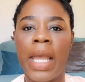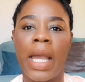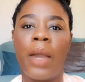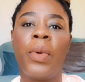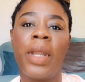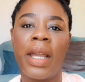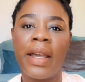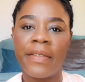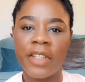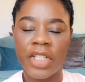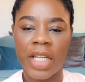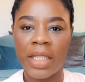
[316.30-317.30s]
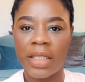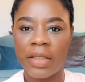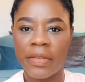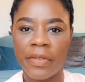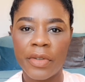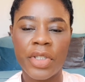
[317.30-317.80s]
I want to have a child in
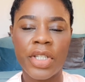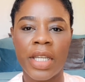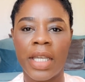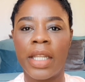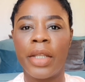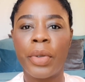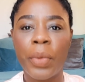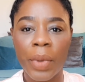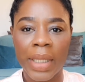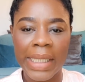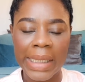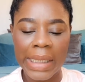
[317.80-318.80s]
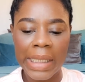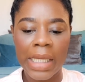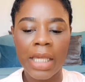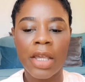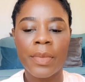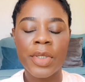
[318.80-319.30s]
the future and I don't want any
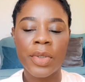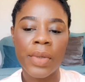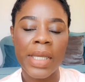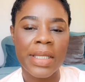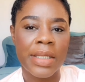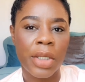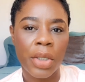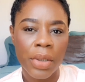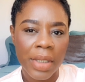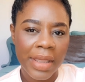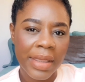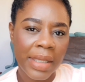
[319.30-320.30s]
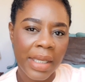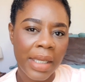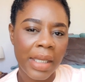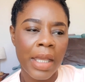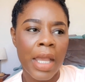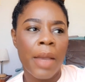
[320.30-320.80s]
hiccups, so it's a good
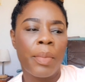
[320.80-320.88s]
thing.